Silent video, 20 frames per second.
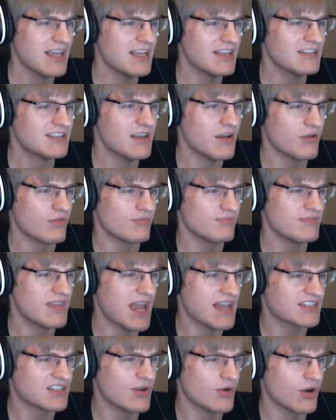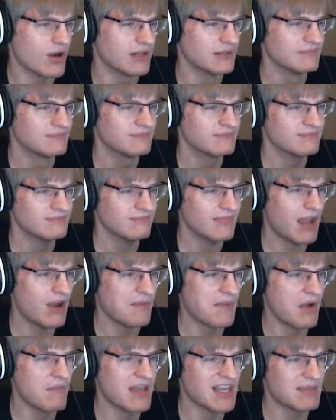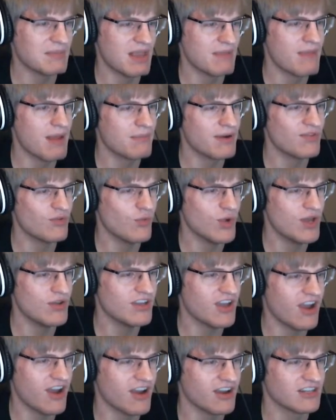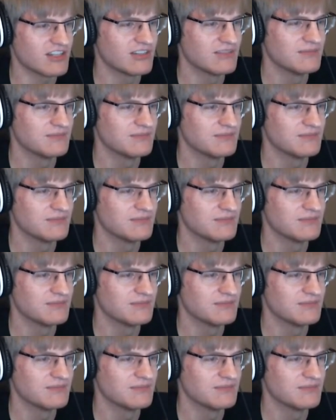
So, Asgore, how about making me a member of the Royal Guard?